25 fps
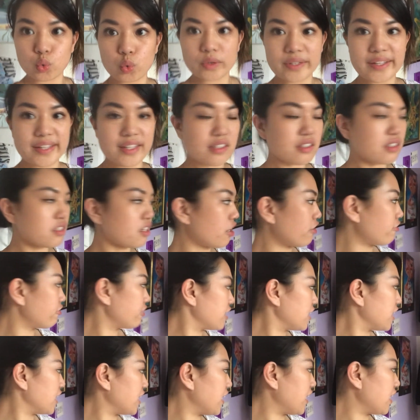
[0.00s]
It's
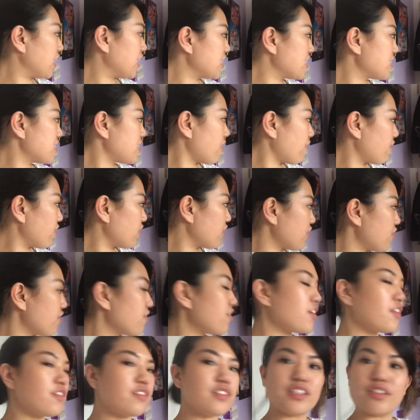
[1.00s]
currently
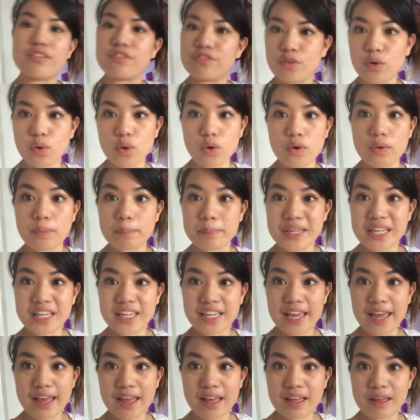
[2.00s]
7.54
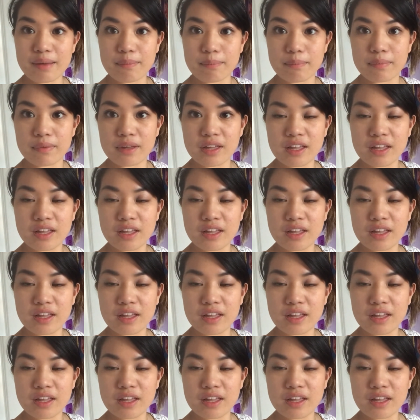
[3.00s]
p.m.